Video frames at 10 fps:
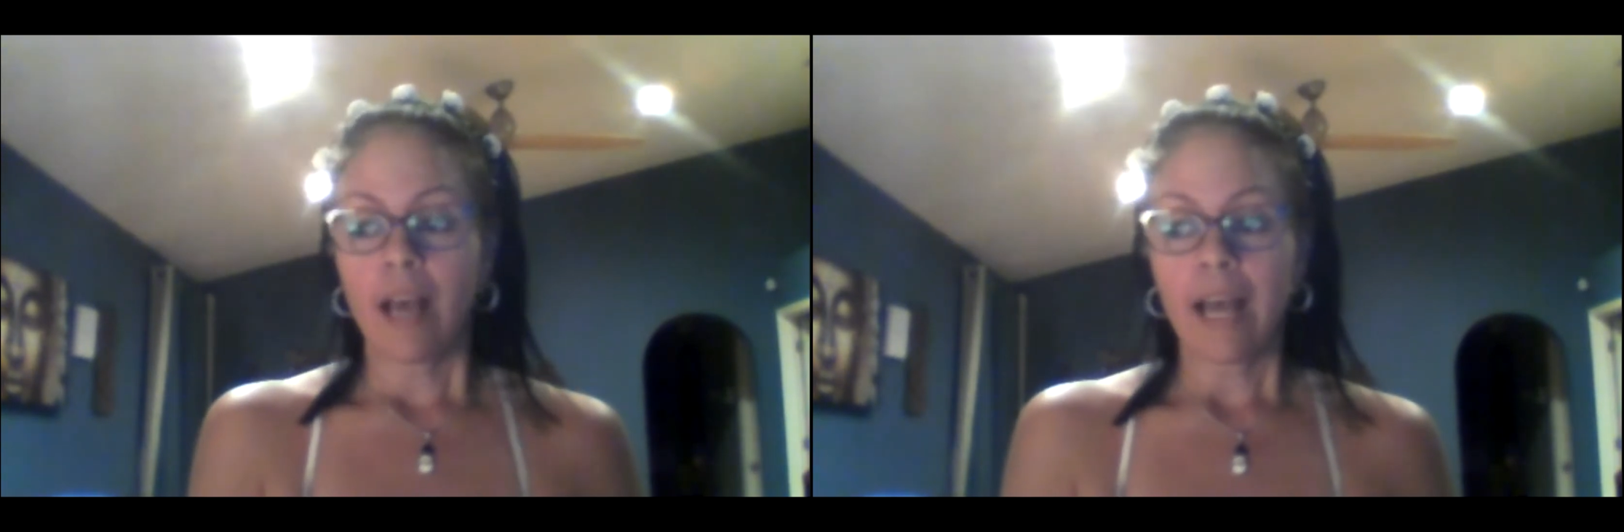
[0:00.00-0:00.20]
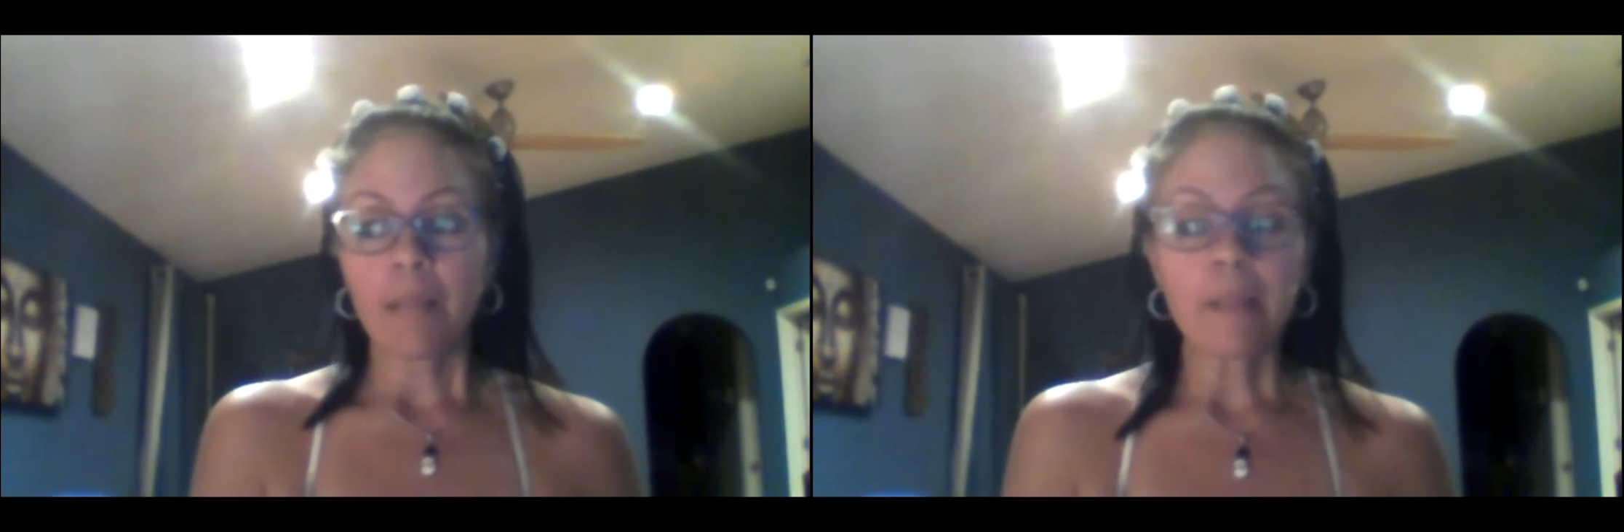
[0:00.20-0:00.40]

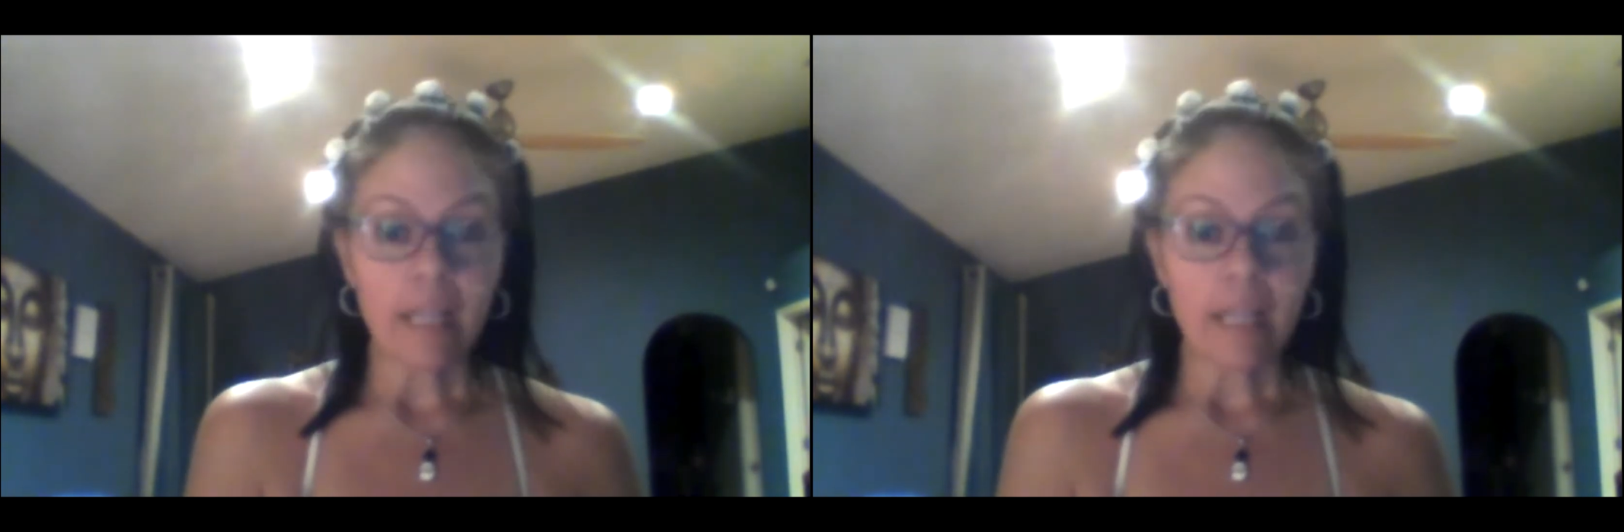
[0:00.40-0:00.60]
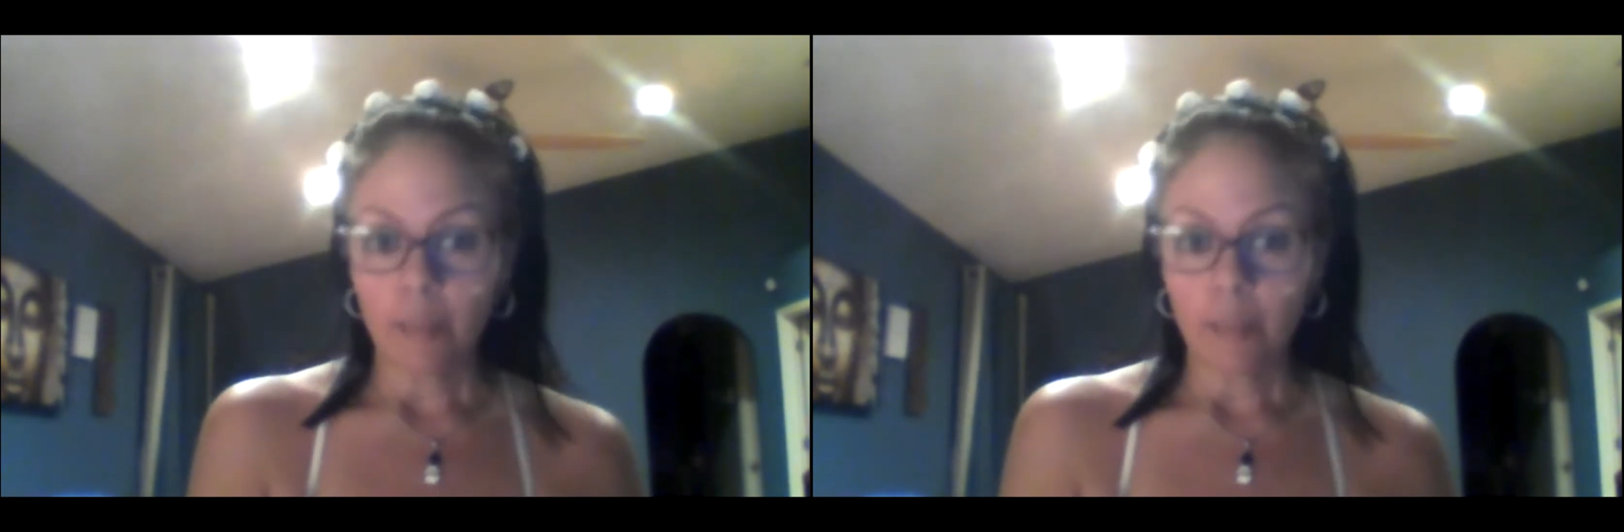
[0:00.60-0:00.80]
I may
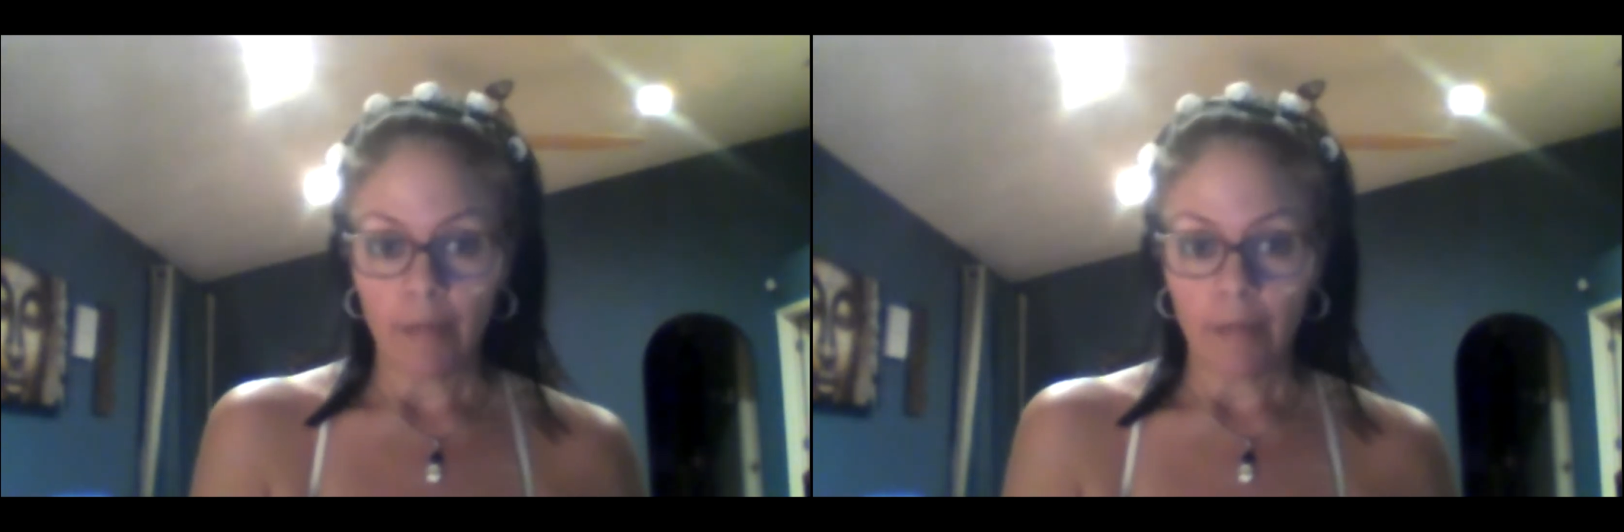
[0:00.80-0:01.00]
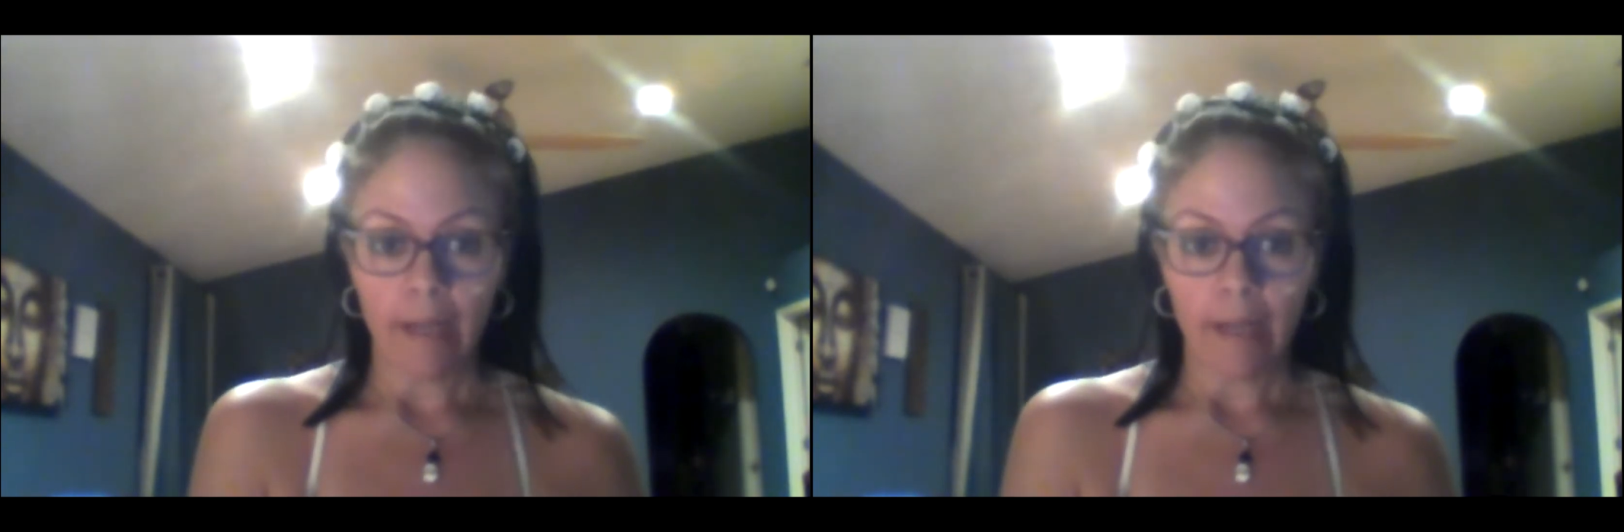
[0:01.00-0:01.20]
not hit
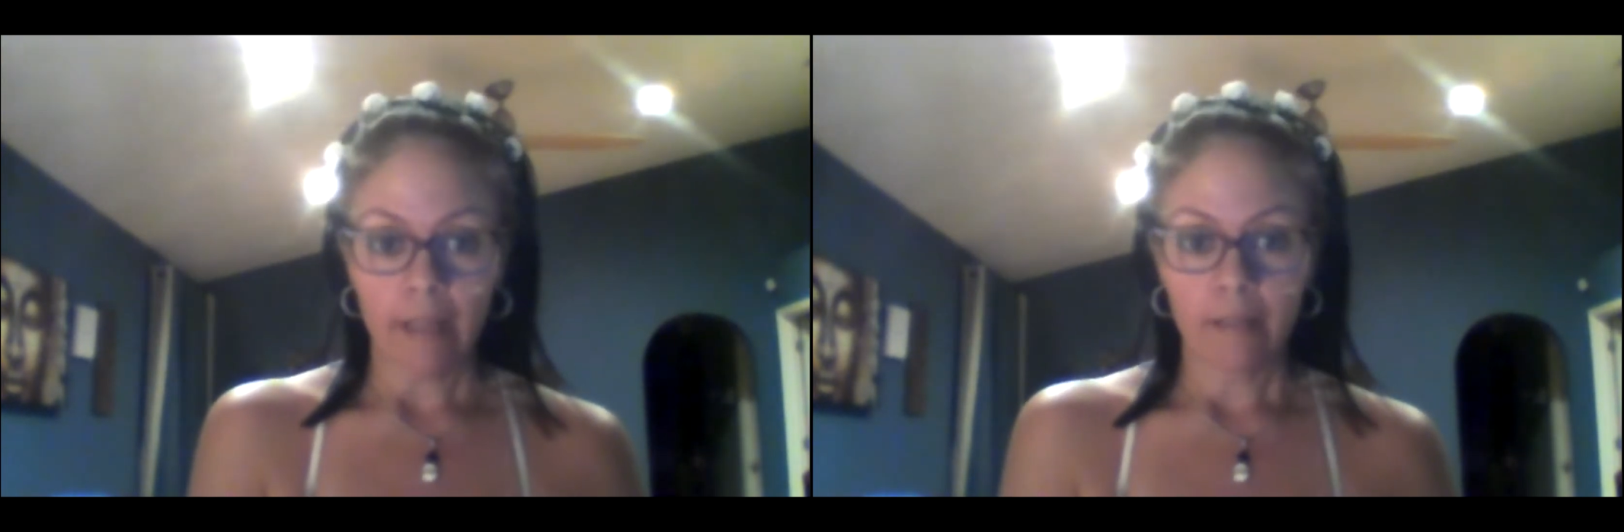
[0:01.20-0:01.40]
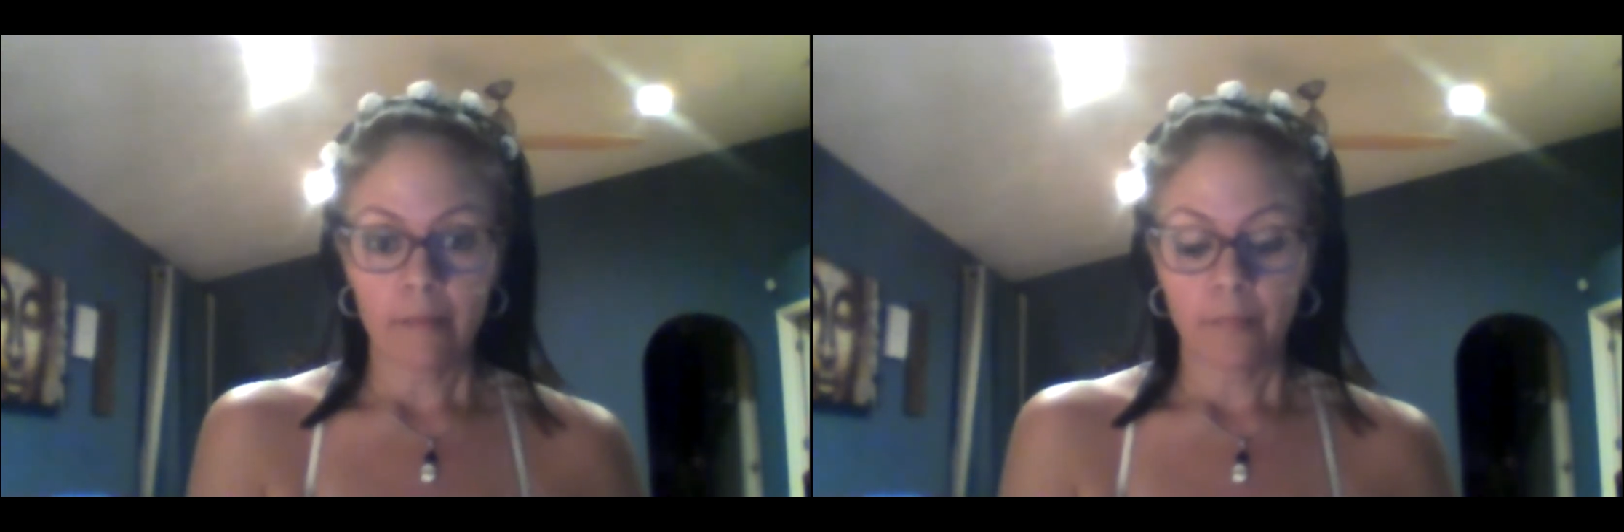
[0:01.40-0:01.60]
my rank.